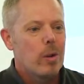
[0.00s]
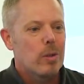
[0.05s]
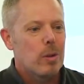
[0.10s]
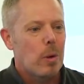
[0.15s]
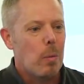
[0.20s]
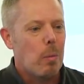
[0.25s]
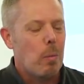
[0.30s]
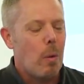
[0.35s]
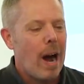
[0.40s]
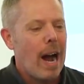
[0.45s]

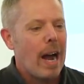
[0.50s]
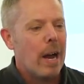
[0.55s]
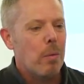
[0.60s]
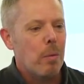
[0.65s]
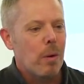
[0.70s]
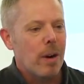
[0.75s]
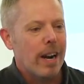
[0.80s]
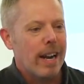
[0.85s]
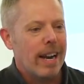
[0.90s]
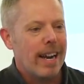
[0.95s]
sort of why
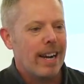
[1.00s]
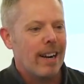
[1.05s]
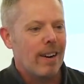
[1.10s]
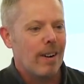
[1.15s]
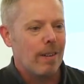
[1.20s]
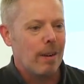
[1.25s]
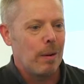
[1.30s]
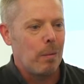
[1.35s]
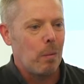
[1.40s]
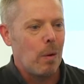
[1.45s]
we're
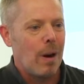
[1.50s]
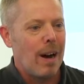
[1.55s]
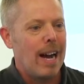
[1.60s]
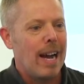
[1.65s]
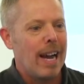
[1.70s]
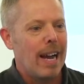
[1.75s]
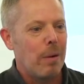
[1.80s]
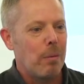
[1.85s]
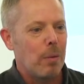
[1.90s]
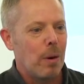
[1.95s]
here and
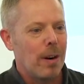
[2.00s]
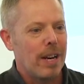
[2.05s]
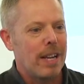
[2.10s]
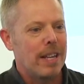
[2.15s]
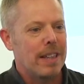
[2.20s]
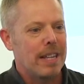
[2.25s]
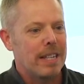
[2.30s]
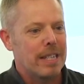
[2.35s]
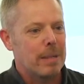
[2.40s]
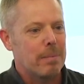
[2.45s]
why we're
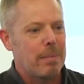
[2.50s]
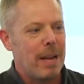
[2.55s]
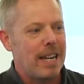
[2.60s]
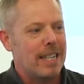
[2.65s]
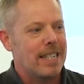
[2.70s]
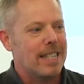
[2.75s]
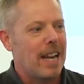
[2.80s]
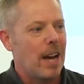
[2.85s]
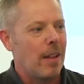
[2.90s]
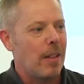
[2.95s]
in this
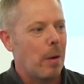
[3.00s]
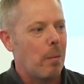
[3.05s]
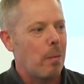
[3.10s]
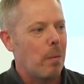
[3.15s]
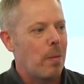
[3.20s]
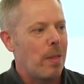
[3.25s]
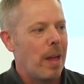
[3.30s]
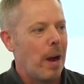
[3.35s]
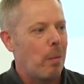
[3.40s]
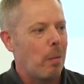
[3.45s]
space now
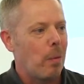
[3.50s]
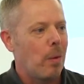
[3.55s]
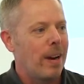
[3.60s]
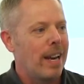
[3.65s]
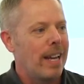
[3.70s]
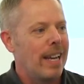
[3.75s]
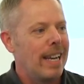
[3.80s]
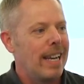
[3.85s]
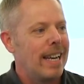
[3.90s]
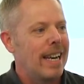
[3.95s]
that, that
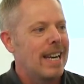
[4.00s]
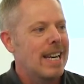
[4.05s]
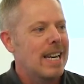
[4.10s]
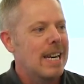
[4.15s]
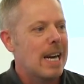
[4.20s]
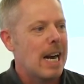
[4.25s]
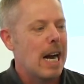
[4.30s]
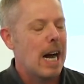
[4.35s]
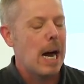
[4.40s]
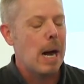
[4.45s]
we're in.
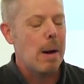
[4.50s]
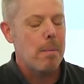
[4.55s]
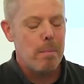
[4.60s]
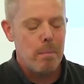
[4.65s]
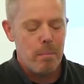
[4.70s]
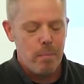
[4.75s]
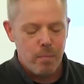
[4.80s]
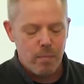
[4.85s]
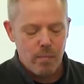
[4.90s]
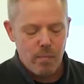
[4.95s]

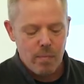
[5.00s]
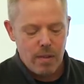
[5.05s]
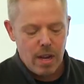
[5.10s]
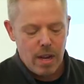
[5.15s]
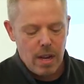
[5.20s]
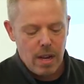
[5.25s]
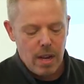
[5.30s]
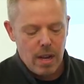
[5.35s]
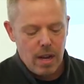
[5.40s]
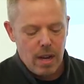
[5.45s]
Um,
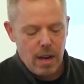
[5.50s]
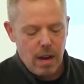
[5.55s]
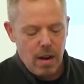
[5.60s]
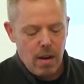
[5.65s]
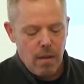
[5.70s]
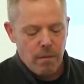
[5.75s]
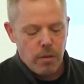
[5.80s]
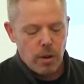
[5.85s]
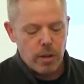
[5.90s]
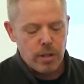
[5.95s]

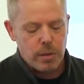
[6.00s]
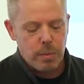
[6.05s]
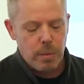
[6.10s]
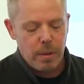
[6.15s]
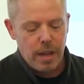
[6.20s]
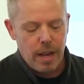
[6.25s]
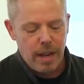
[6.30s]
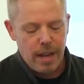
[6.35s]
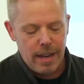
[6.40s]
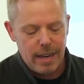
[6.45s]
first
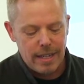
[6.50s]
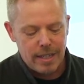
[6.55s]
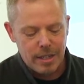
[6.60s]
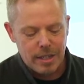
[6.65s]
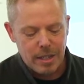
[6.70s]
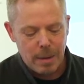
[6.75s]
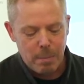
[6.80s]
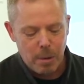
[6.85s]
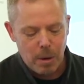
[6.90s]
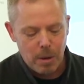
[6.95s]
with a,
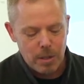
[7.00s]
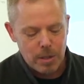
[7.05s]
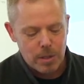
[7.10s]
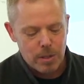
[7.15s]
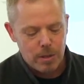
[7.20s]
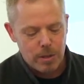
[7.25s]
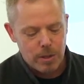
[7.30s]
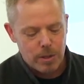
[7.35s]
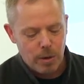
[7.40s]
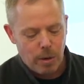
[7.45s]
just a
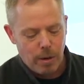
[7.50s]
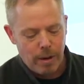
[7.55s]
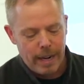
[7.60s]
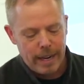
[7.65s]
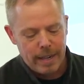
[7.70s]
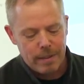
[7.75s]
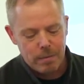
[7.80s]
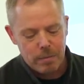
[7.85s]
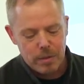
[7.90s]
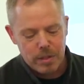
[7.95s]
personal
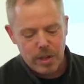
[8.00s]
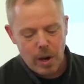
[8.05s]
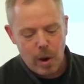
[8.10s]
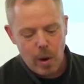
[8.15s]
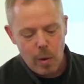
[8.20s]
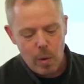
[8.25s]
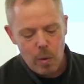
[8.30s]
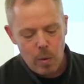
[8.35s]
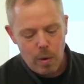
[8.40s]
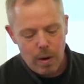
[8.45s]
story.
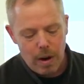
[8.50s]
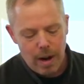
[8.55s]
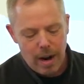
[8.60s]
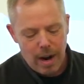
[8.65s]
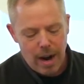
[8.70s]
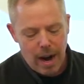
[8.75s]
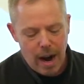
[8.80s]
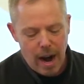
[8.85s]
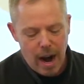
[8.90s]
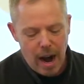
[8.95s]
So
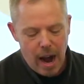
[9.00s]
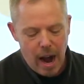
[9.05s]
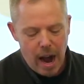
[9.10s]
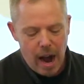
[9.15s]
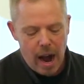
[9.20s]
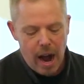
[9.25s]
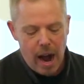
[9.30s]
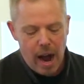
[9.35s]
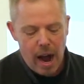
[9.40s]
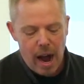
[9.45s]

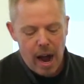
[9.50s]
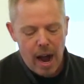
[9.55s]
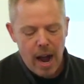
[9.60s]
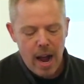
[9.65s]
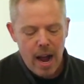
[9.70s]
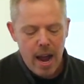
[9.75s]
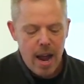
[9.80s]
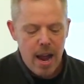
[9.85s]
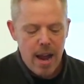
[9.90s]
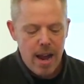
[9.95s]

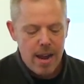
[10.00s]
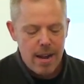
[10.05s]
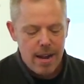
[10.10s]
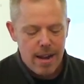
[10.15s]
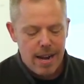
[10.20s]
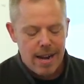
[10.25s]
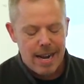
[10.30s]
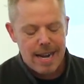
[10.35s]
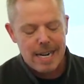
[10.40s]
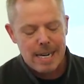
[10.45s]

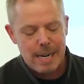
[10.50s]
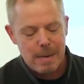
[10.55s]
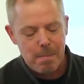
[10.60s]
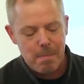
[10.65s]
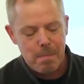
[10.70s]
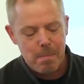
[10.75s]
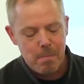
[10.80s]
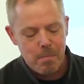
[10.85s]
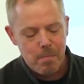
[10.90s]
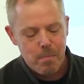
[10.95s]
I,
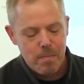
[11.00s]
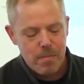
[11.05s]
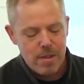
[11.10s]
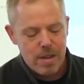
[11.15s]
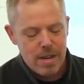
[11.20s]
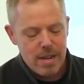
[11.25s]
um,